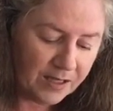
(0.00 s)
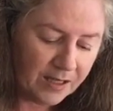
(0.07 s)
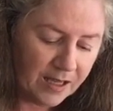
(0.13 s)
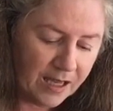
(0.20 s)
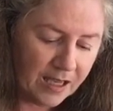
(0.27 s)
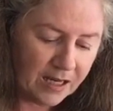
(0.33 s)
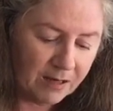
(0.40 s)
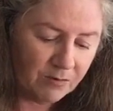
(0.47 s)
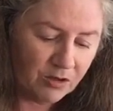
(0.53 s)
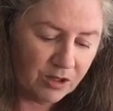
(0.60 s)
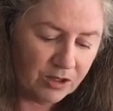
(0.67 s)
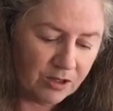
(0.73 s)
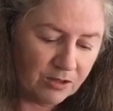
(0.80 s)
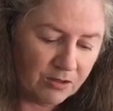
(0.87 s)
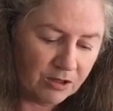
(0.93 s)
and I'm
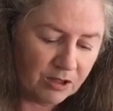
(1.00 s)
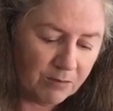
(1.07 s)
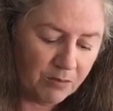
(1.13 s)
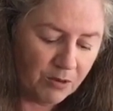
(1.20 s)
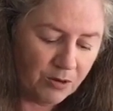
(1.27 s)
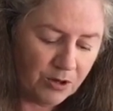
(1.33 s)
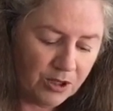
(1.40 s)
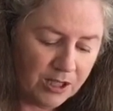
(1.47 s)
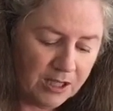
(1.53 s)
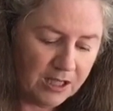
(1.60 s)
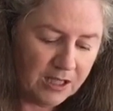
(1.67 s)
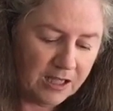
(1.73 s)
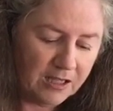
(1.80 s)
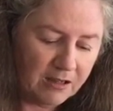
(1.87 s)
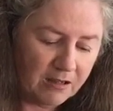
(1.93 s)
just going to pour it in
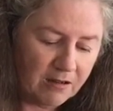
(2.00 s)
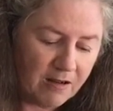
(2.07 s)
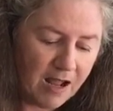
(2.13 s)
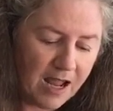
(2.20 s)
here.